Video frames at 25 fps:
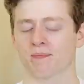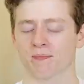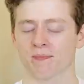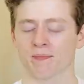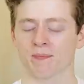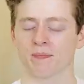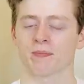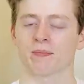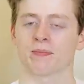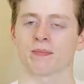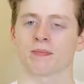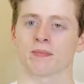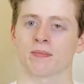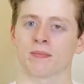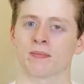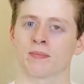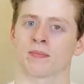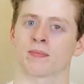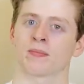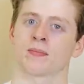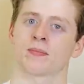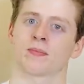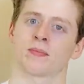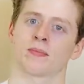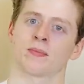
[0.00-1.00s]

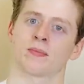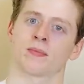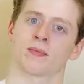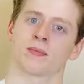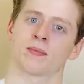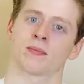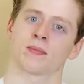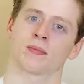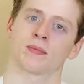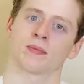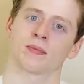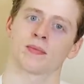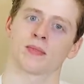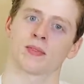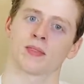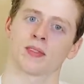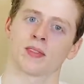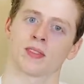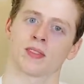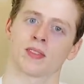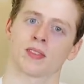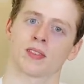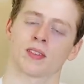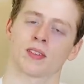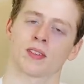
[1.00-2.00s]

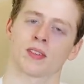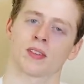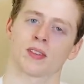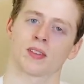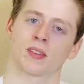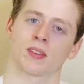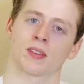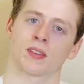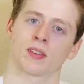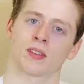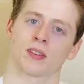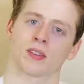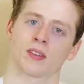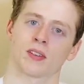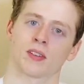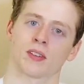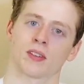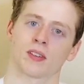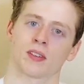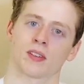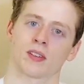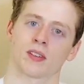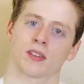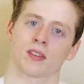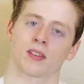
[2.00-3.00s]

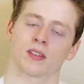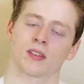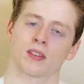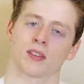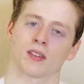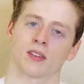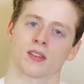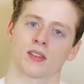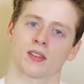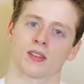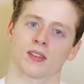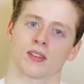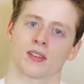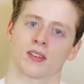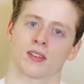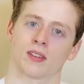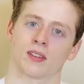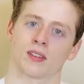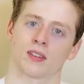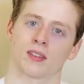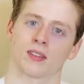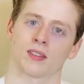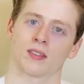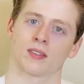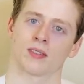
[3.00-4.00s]

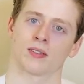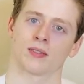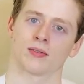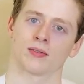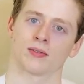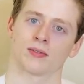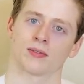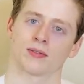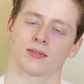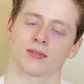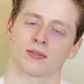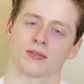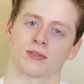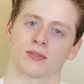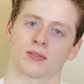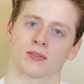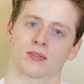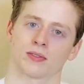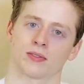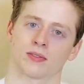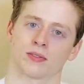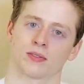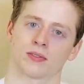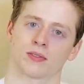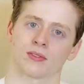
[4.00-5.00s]

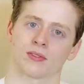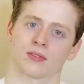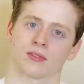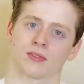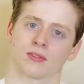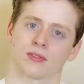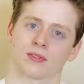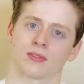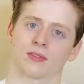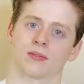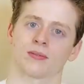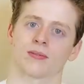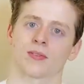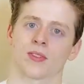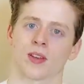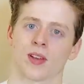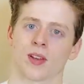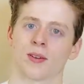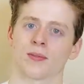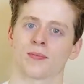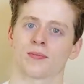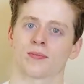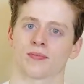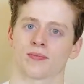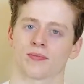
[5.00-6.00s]

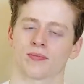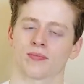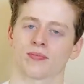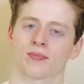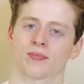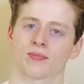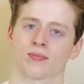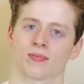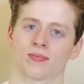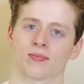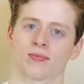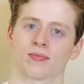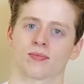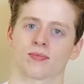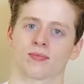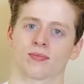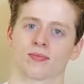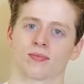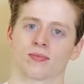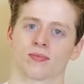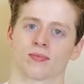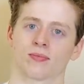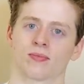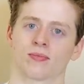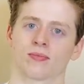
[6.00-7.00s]

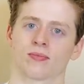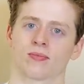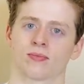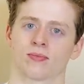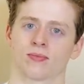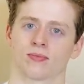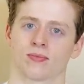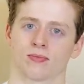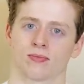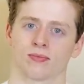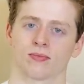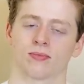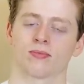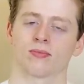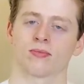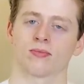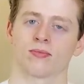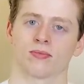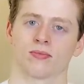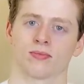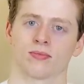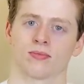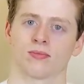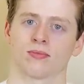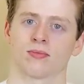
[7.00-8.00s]
The person shown says nothing.